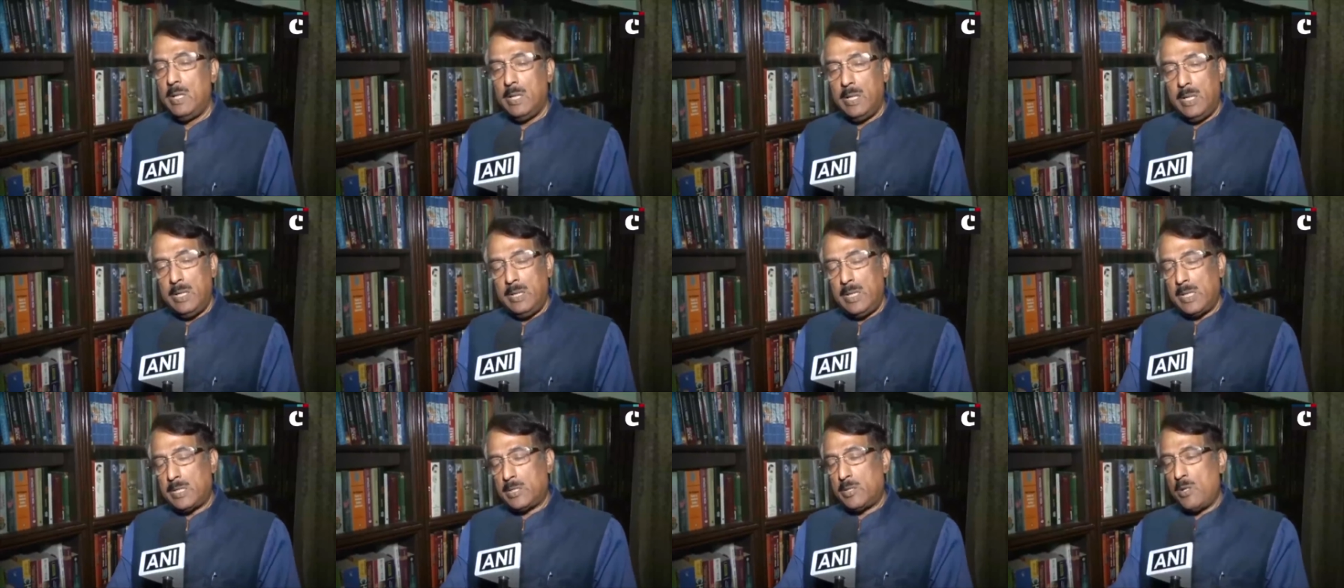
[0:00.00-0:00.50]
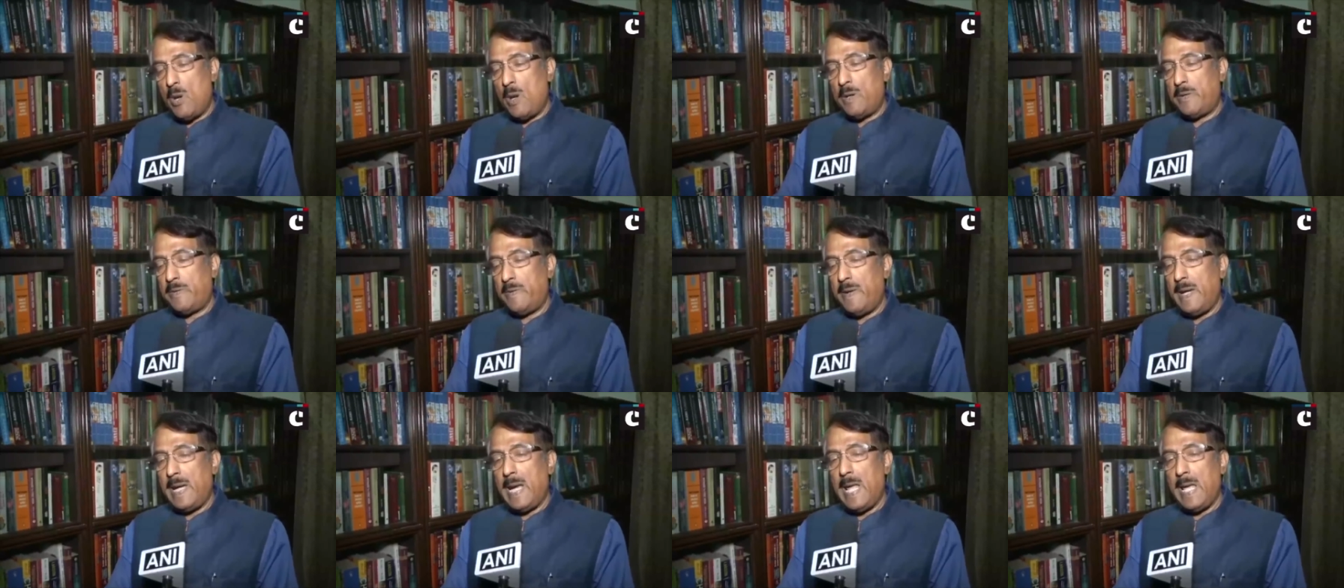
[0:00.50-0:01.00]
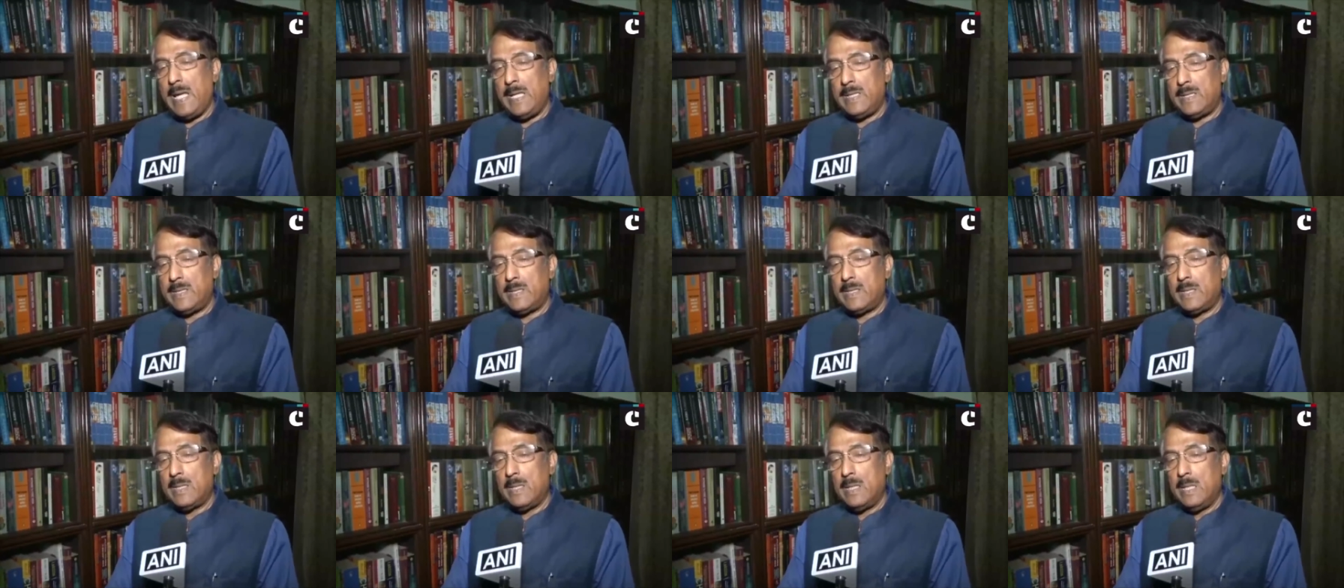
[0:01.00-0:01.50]
He does not
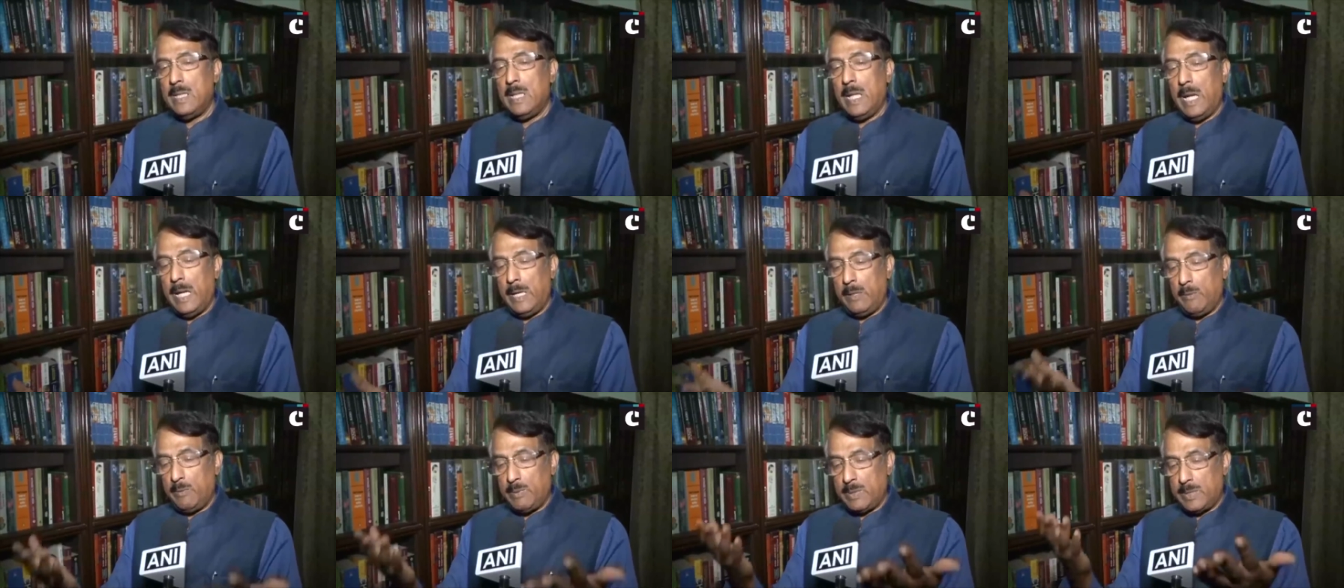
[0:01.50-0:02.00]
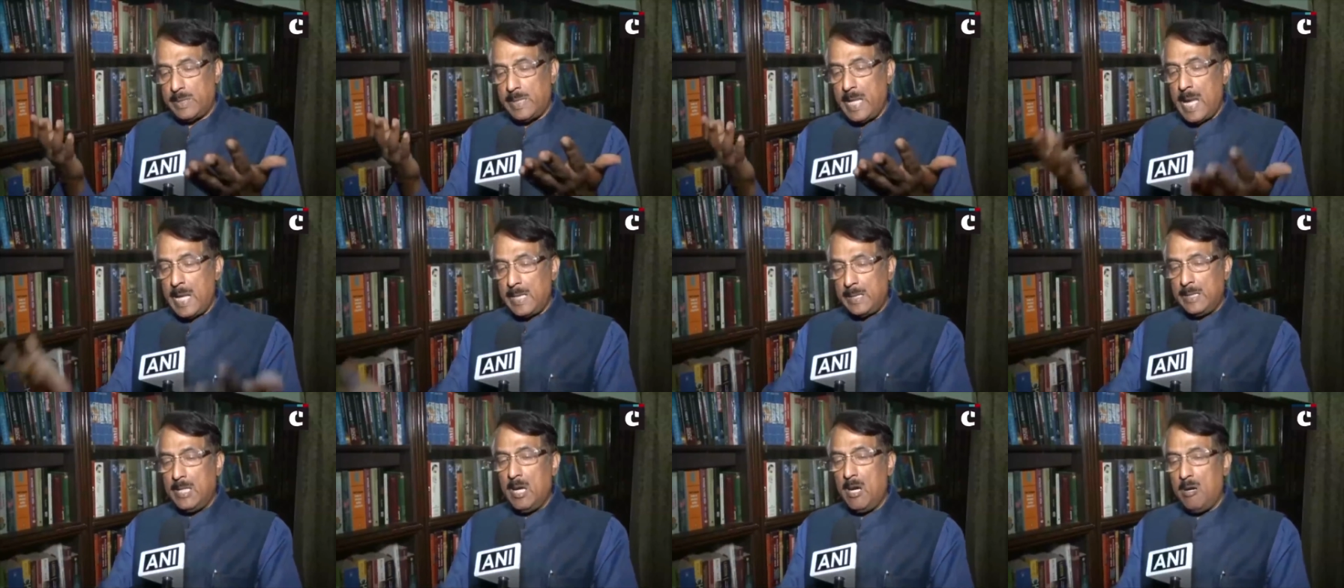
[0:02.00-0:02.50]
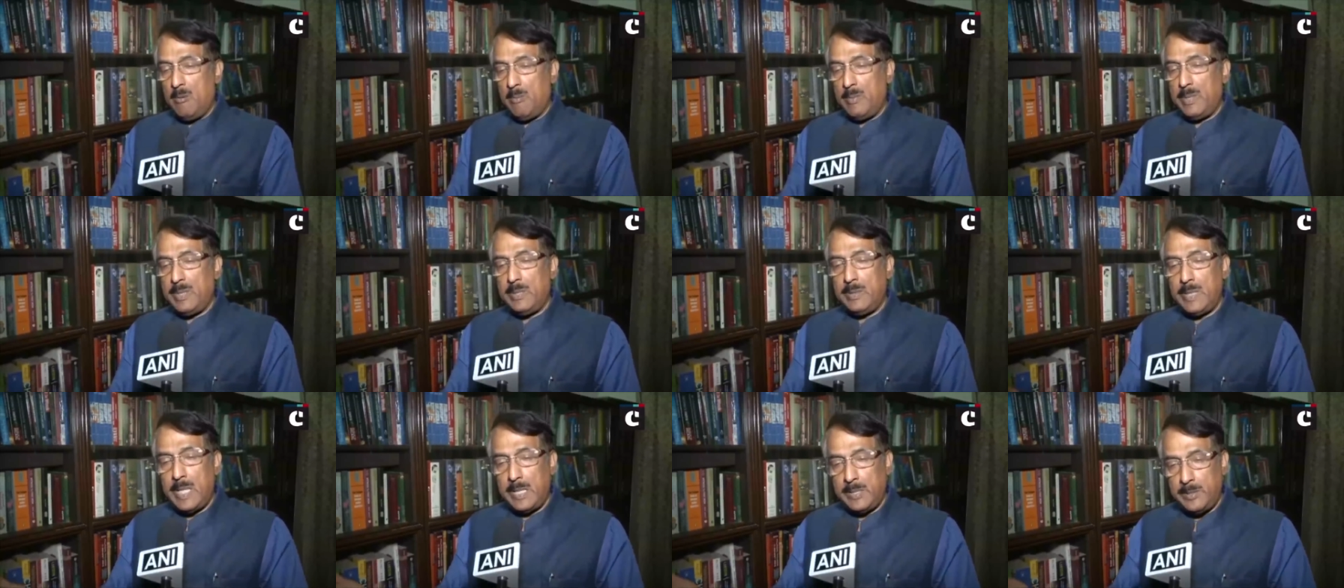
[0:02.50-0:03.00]
realize it was that
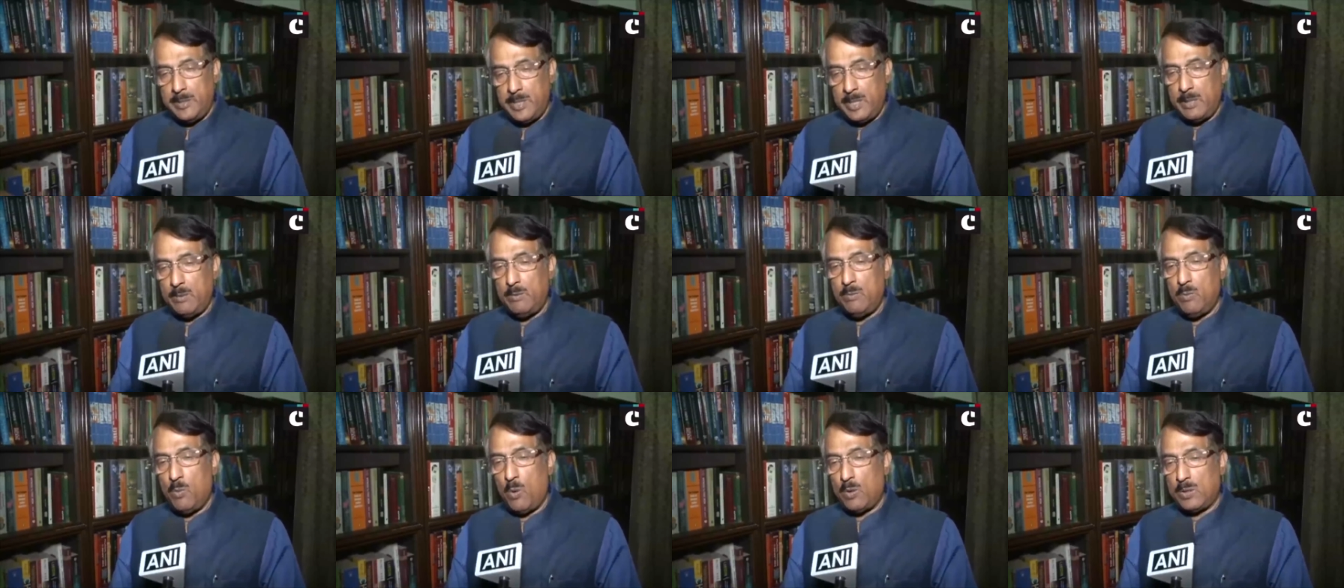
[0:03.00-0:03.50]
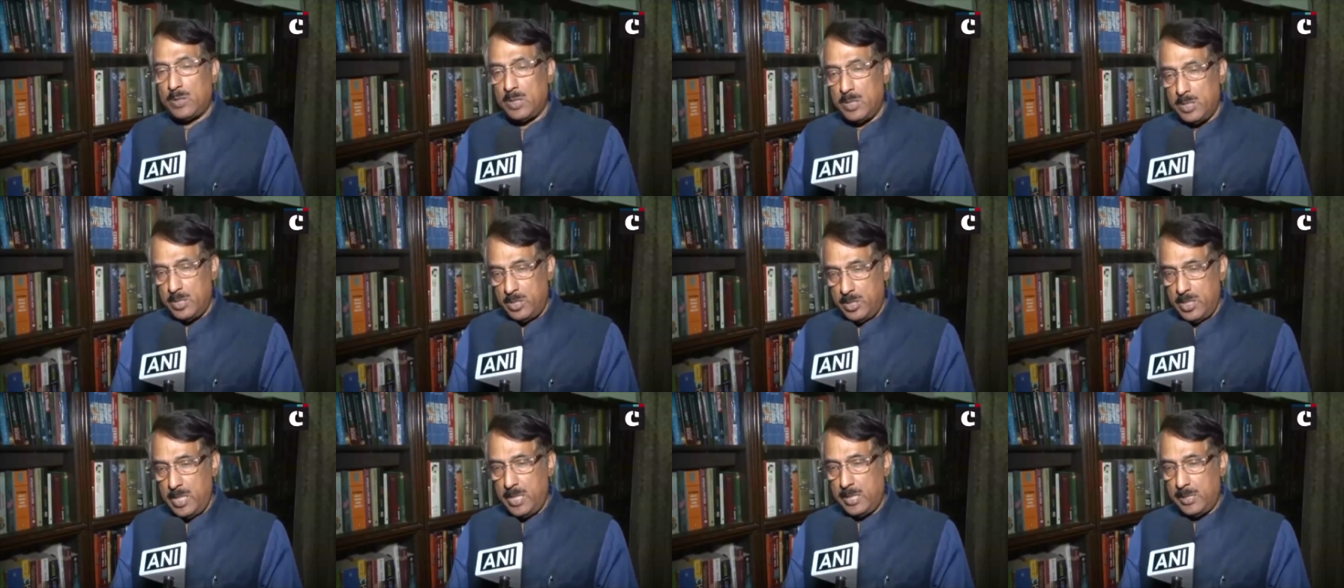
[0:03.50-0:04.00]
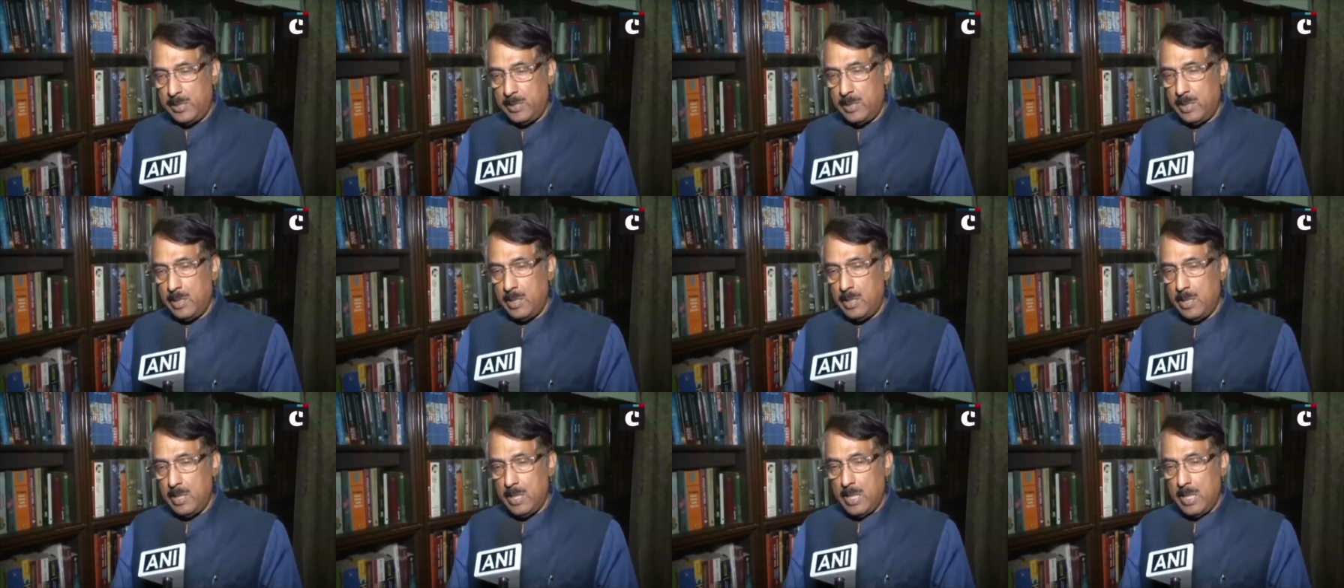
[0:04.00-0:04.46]
government that did what it did.